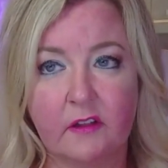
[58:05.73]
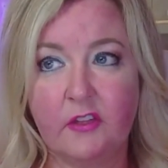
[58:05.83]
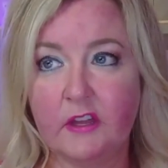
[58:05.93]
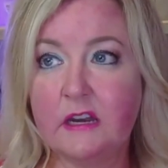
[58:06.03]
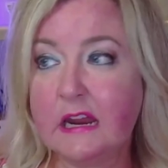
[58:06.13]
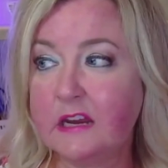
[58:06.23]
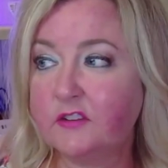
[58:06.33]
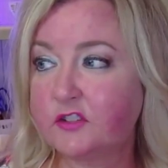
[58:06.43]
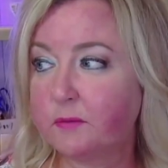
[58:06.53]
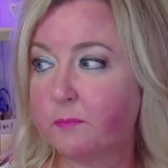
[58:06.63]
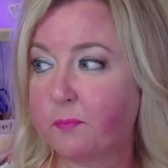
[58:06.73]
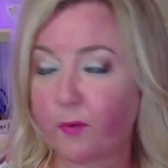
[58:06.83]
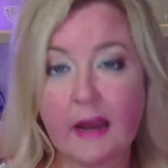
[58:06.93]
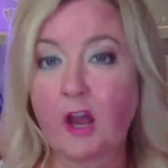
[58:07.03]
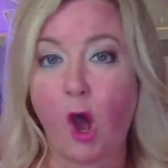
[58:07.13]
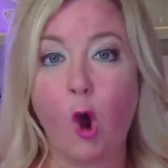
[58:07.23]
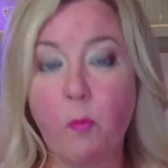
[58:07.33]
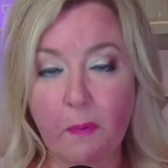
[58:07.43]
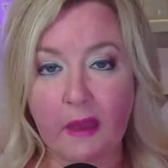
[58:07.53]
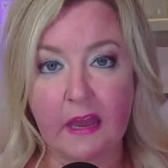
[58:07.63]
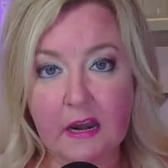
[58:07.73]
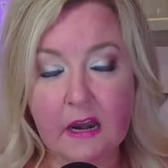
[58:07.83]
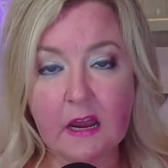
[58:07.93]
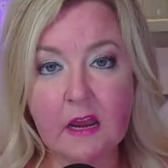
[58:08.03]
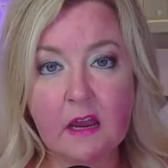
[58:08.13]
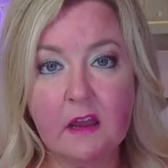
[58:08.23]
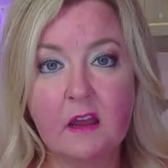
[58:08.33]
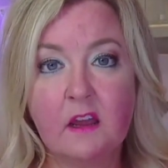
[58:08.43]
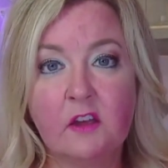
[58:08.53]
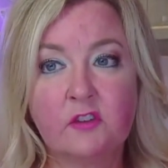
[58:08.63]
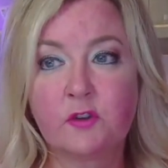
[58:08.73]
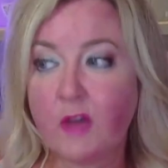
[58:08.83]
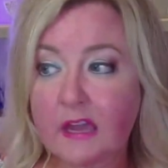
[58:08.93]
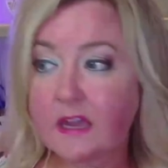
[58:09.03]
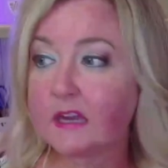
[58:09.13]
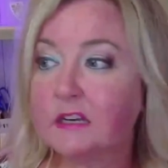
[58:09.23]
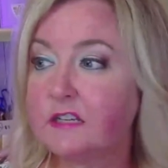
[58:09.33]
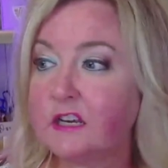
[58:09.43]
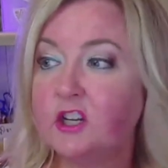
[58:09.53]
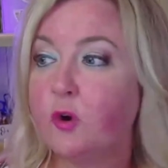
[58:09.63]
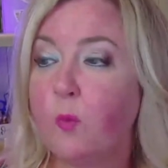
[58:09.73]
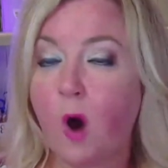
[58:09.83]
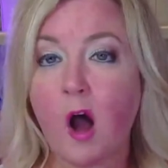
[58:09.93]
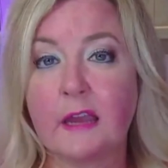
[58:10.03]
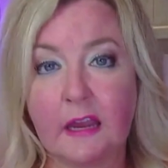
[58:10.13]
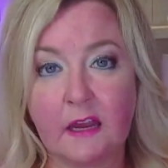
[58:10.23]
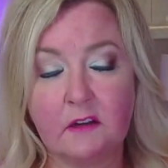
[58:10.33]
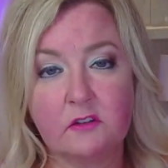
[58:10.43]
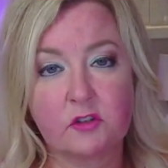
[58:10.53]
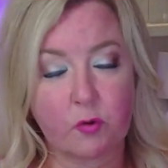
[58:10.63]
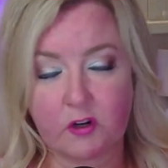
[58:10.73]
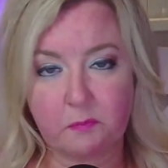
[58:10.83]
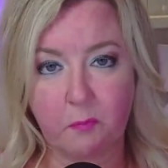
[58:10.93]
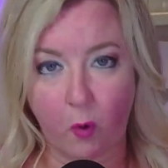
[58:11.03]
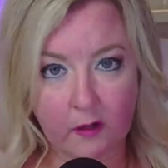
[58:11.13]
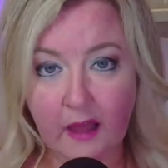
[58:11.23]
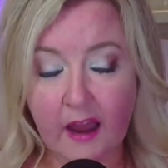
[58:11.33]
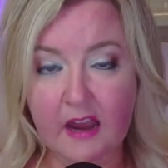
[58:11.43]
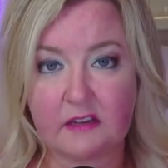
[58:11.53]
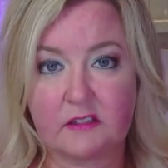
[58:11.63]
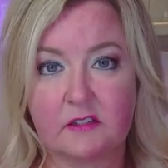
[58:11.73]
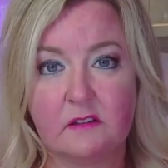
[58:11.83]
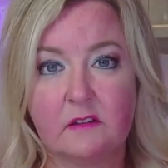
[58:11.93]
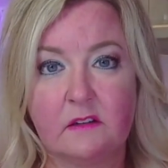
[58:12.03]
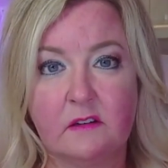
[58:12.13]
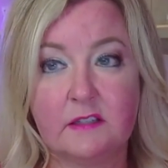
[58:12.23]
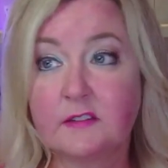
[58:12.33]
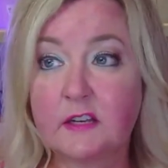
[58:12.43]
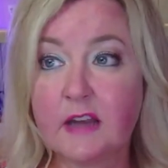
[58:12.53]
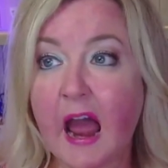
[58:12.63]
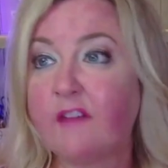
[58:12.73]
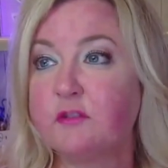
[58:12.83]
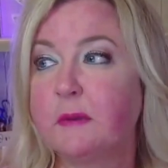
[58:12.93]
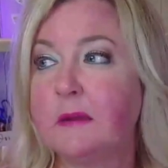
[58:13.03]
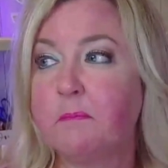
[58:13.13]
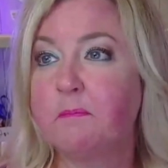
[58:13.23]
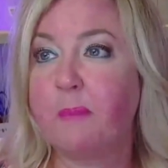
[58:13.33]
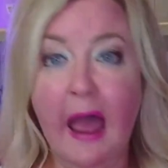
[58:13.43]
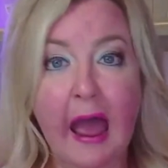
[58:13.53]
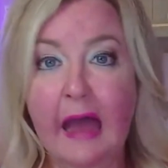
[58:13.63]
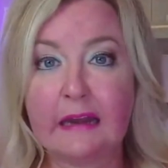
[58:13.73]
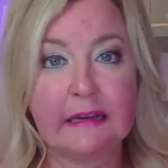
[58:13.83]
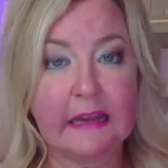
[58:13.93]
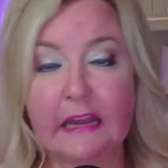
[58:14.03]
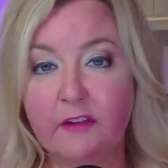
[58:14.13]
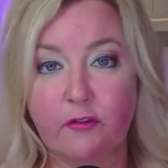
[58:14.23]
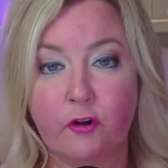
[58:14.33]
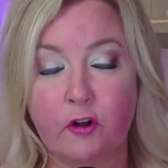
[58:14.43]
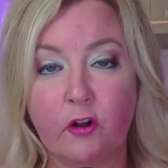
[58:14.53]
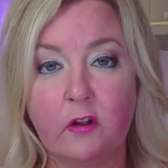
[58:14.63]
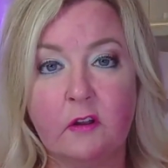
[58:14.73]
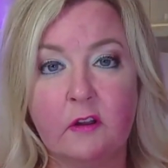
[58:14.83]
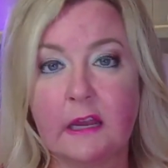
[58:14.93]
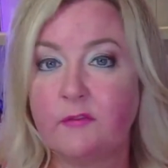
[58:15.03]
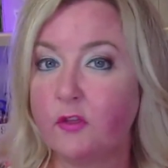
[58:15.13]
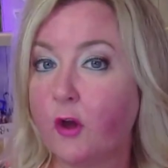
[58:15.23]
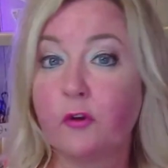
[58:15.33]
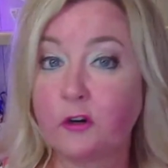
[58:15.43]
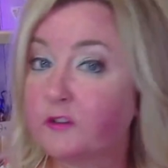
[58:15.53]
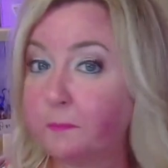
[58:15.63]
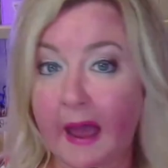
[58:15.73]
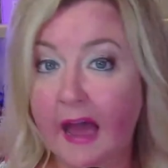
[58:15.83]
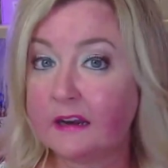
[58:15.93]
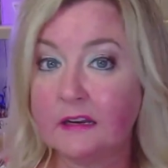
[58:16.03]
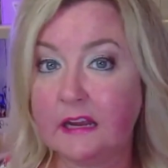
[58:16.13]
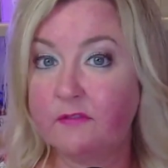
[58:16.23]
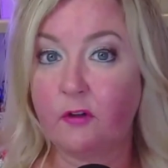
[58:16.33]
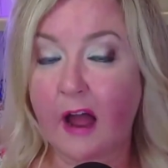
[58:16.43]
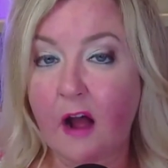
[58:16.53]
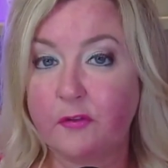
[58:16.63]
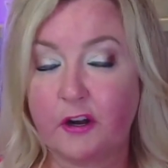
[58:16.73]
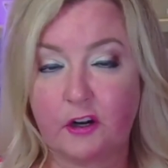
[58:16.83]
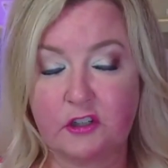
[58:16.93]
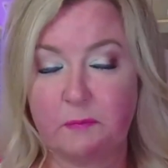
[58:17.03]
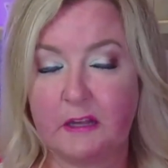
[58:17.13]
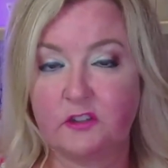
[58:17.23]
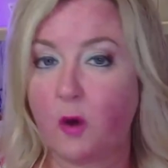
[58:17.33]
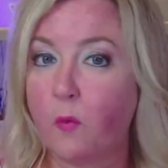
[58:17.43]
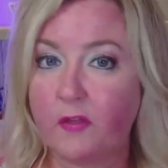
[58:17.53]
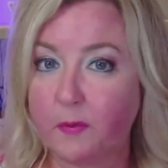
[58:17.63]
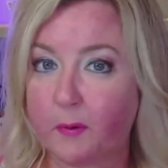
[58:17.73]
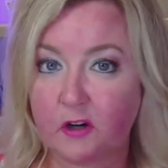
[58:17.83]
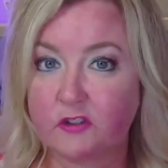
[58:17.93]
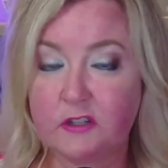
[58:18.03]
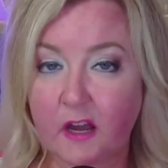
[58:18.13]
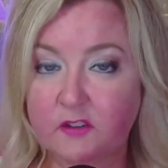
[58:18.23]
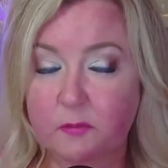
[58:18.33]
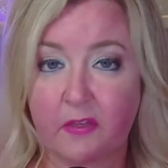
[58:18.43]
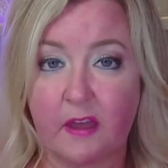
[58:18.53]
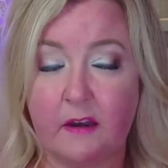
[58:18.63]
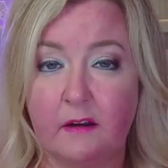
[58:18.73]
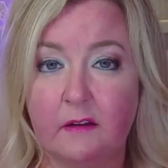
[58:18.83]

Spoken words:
that needs to break open so they can continue walking towards more light. It doesn't have to be bad and evil, even though there is bad and evil out there. It depends on what the person does with it.